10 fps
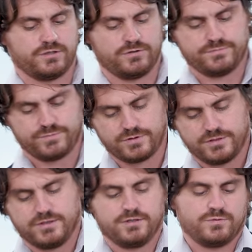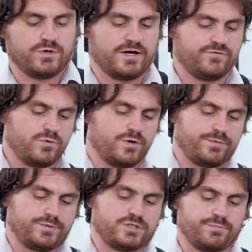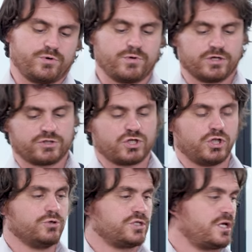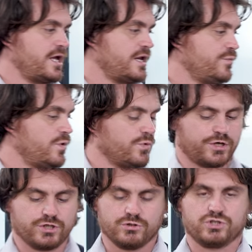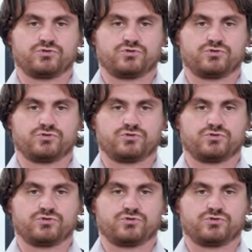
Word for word: a little whatever. Don't want me to be slippery. We want to close the gate, and what we're going to do is